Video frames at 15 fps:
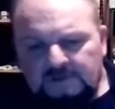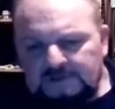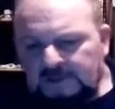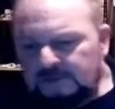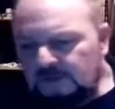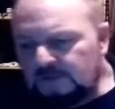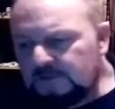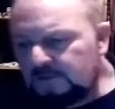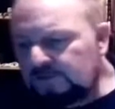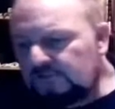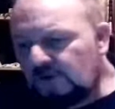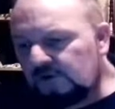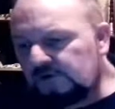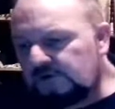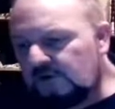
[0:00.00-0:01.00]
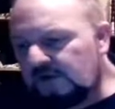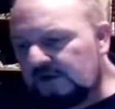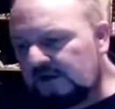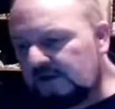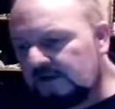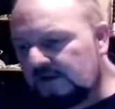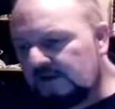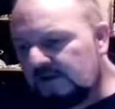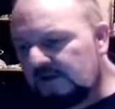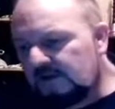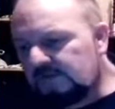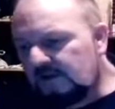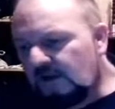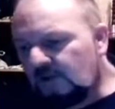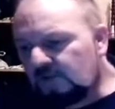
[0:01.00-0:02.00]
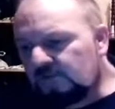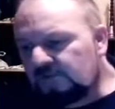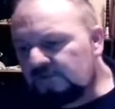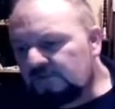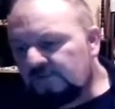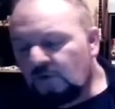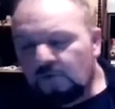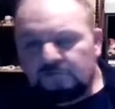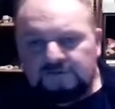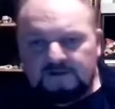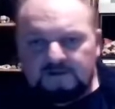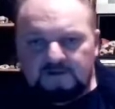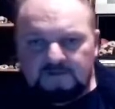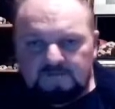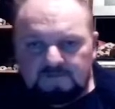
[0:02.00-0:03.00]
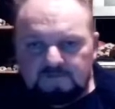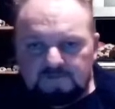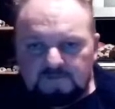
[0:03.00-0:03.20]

I mean, a lot of people don't like the whole sort of haunting